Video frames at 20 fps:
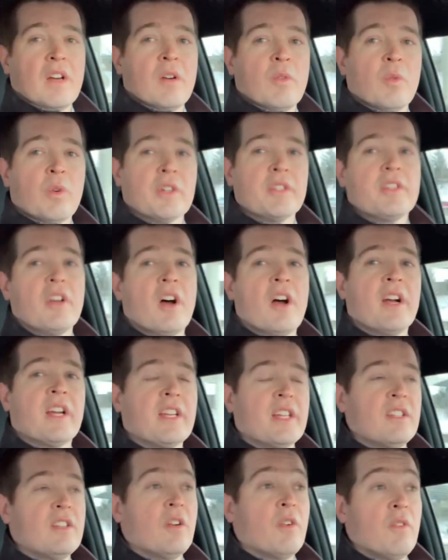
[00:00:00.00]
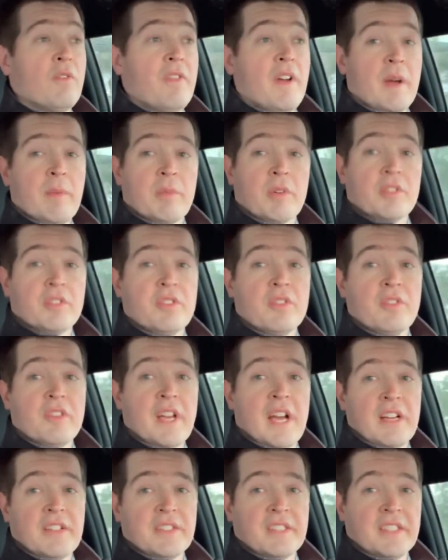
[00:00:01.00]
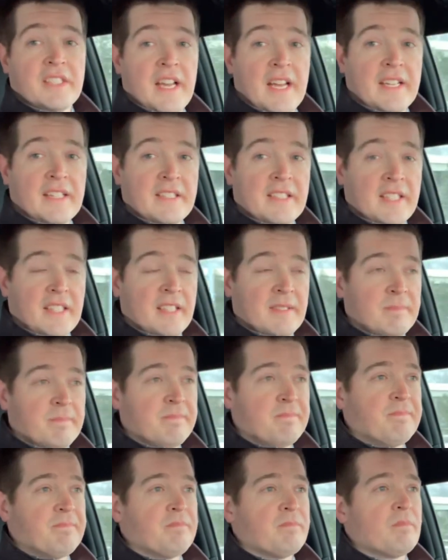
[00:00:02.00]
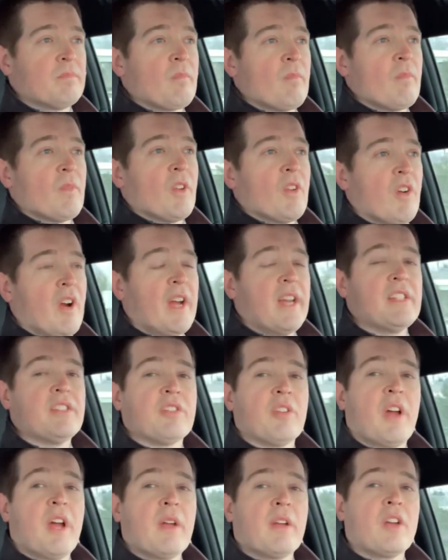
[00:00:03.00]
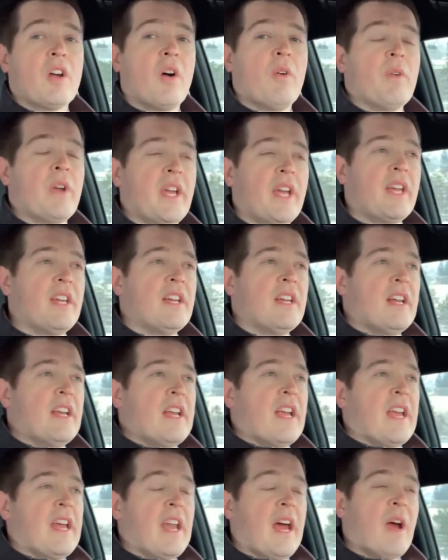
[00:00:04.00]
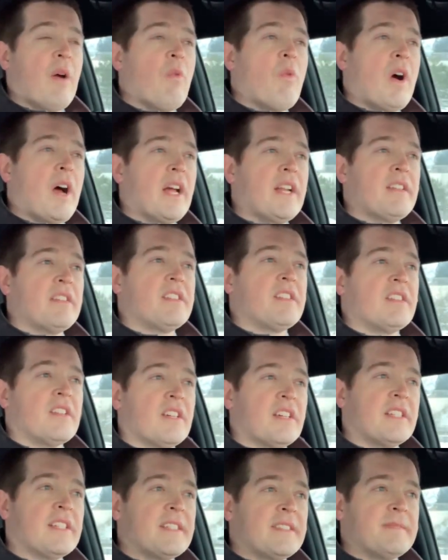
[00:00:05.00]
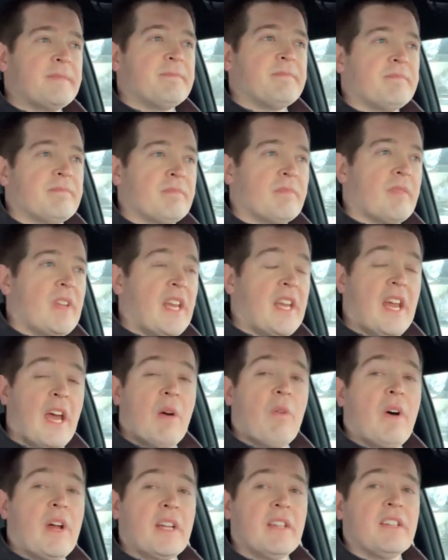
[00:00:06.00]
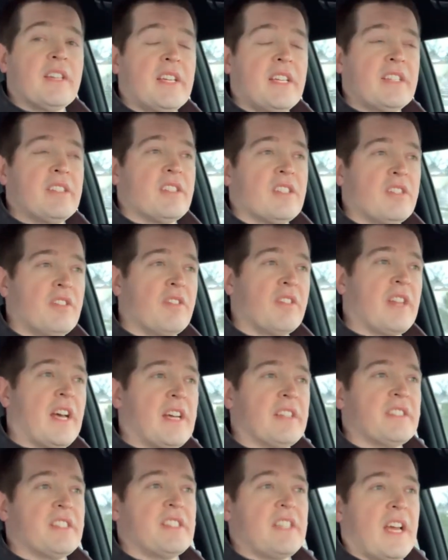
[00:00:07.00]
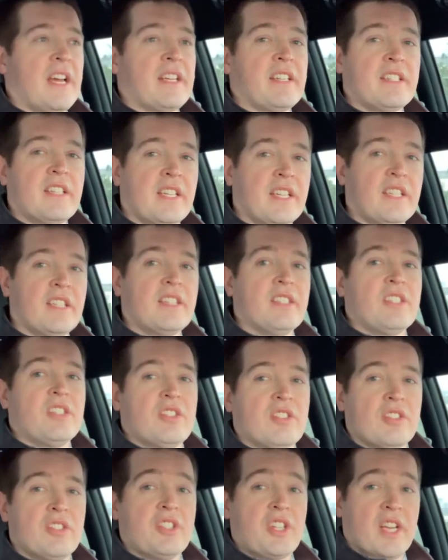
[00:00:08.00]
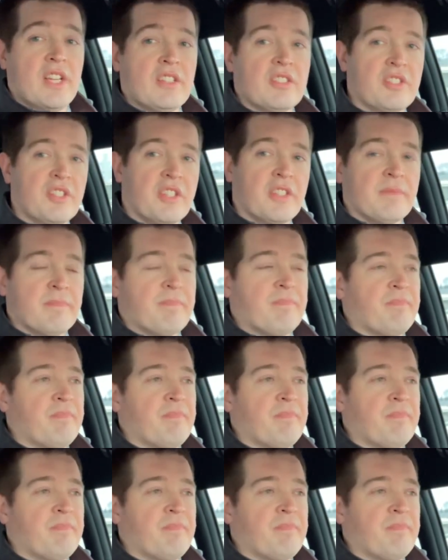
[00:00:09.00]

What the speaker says: we're talking November 2019. All right, so I go in and I want to lease a 2019 Challenger.